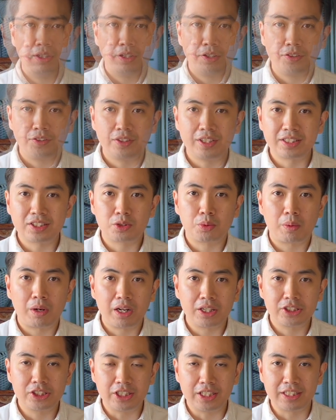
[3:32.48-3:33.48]
This
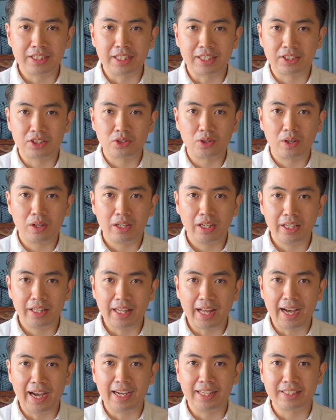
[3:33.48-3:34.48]
watch is as solid
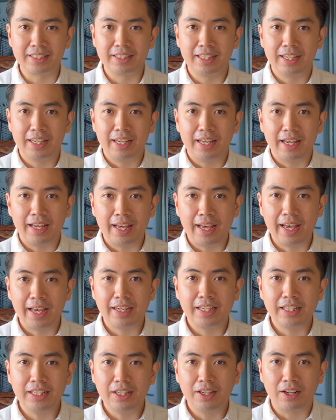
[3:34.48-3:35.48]
as
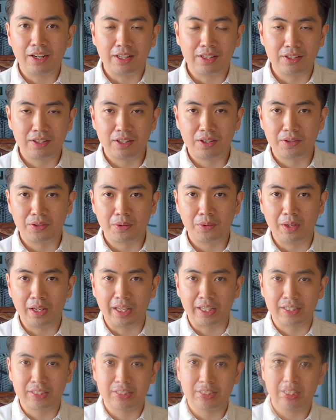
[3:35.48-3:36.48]
any other
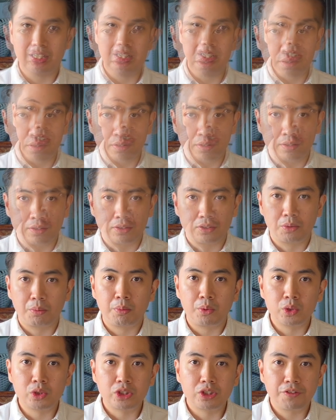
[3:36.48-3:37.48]
Rolex. So
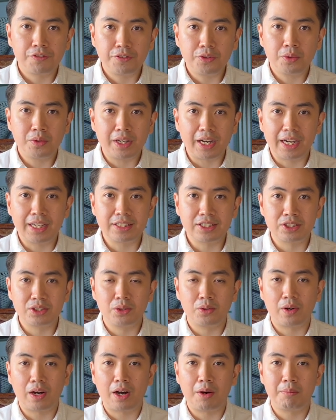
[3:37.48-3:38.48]
most of you guys
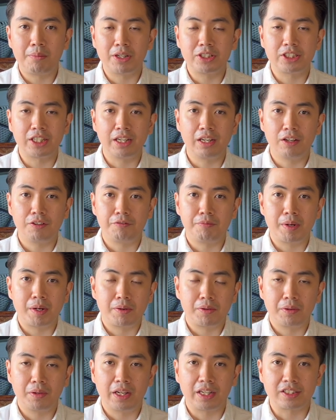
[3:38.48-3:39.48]
know how much I love my
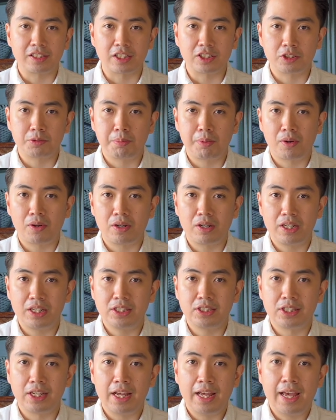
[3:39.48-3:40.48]
Rolex
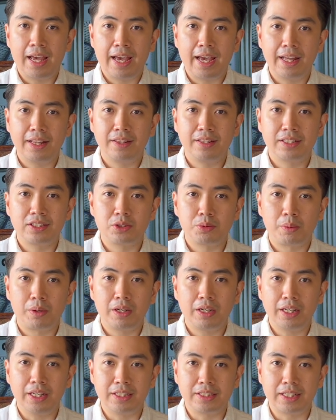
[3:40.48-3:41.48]
Explorers, and this
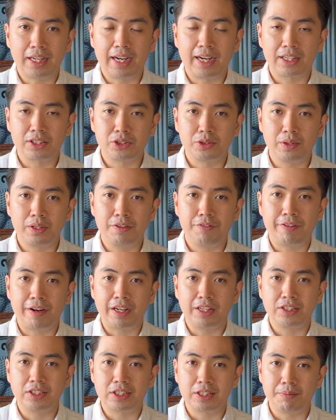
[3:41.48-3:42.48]
one is actually
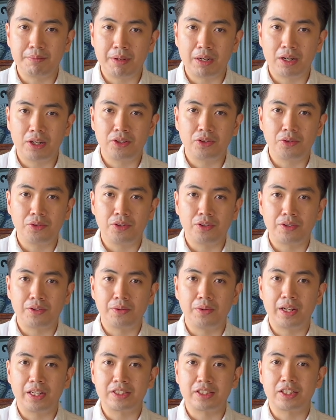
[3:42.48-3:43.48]
very similar to the
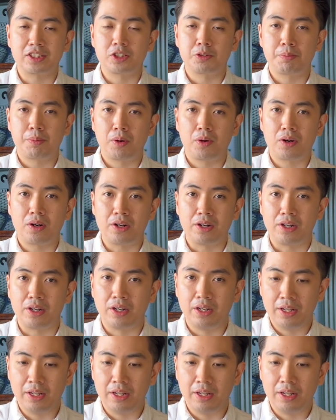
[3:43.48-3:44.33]
Rolex Explorer.